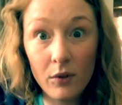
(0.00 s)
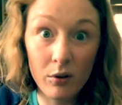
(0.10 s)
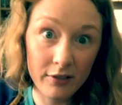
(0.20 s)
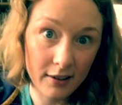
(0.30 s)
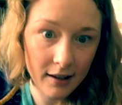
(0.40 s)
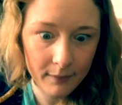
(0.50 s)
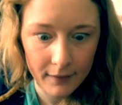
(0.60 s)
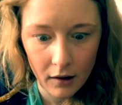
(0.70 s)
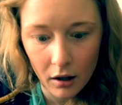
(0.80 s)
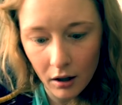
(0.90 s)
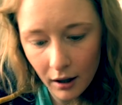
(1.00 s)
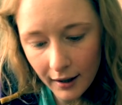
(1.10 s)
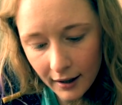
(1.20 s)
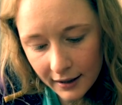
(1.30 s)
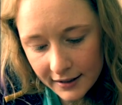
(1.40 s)
obviously,
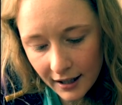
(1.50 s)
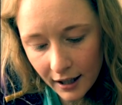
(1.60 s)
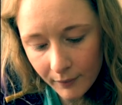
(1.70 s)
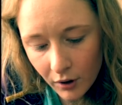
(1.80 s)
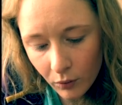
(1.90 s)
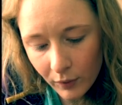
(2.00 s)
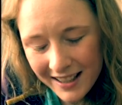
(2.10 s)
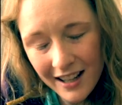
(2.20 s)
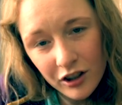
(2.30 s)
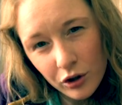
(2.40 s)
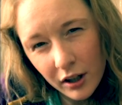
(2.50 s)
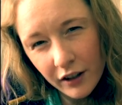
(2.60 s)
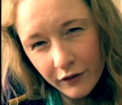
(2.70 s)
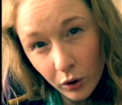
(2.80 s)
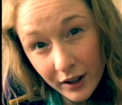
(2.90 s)
and we tend to try
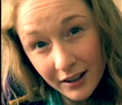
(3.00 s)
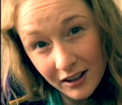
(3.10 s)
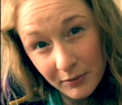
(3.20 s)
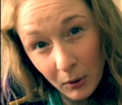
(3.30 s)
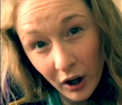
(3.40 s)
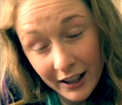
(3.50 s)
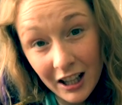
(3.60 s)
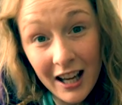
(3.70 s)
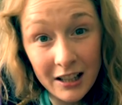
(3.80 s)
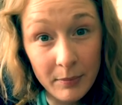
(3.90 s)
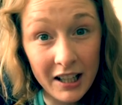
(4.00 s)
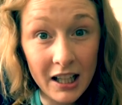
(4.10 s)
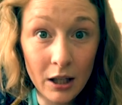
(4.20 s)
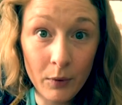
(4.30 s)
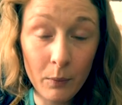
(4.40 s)
and avoid the spine at the
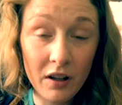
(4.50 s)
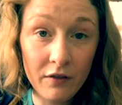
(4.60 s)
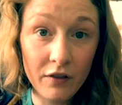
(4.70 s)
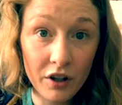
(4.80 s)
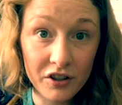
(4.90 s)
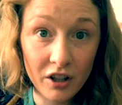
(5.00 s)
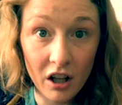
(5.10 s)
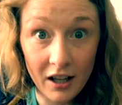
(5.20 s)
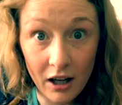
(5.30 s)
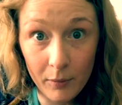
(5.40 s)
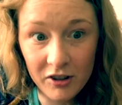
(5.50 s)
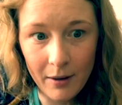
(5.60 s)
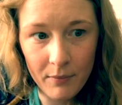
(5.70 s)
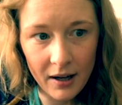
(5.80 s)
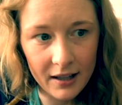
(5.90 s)
beginning when we're first cutting out
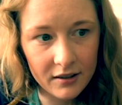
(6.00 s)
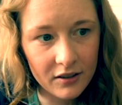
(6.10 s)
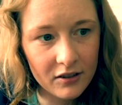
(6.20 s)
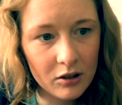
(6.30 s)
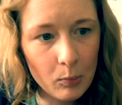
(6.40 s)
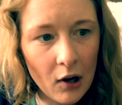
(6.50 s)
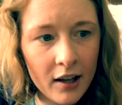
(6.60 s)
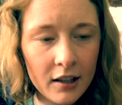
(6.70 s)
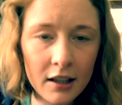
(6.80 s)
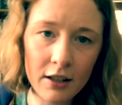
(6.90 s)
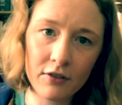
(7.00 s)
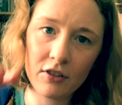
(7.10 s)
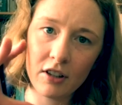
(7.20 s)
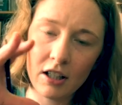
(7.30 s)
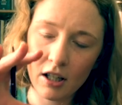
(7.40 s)
the template, because the spine
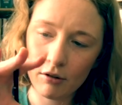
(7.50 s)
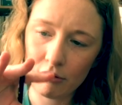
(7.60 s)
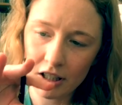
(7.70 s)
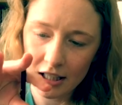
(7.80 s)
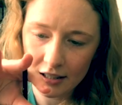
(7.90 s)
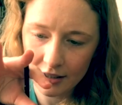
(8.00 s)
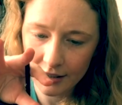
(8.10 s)
gives the reed